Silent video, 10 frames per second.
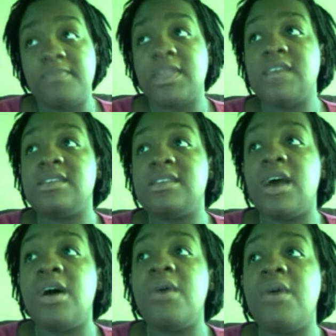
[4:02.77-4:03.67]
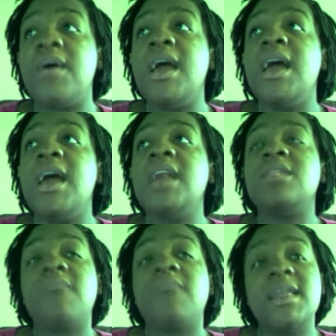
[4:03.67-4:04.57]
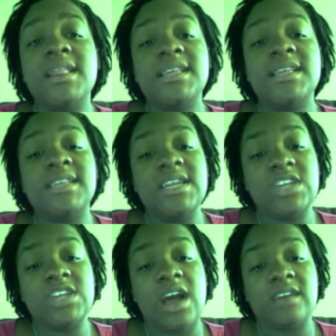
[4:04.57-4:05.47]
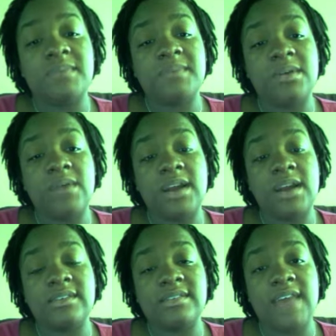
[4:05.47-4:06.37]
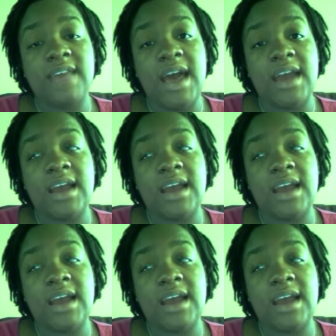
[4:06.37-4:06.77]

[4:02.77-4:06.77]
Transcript: So the way that this teaching hospital works is that